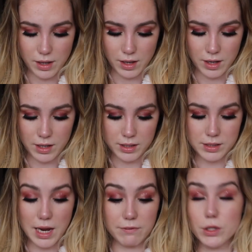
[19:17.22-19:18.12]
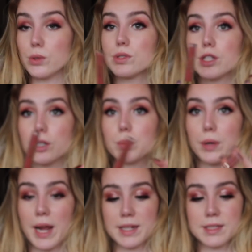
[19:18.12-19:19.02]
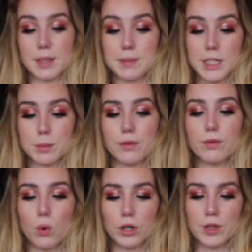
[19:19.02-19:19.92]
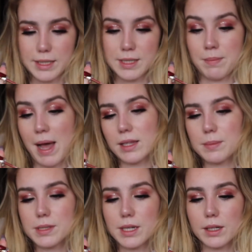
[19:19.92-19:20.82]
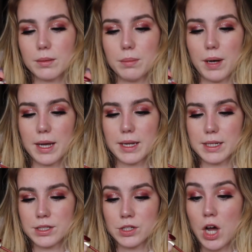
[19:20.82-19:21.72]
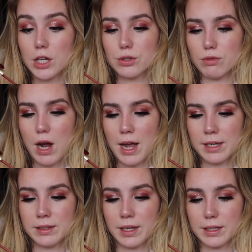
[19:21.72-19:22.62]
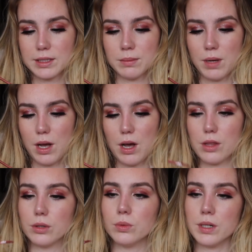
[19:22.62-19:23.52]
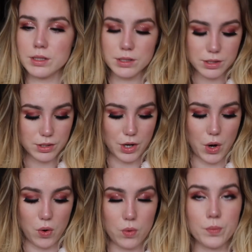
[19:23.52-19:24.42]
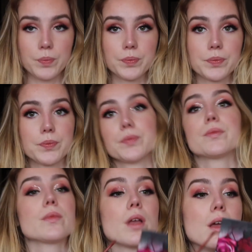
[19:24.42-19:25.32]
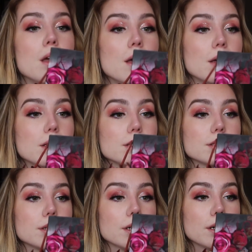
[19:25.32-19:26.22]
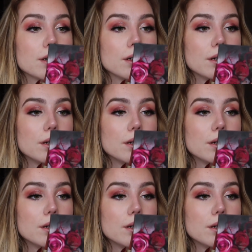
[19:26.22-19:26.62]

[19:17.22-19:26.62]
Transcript: and I've used their brand's lipsticks before. Like, it's a matte lipstick, but it's not drying like some other ones, so it's good.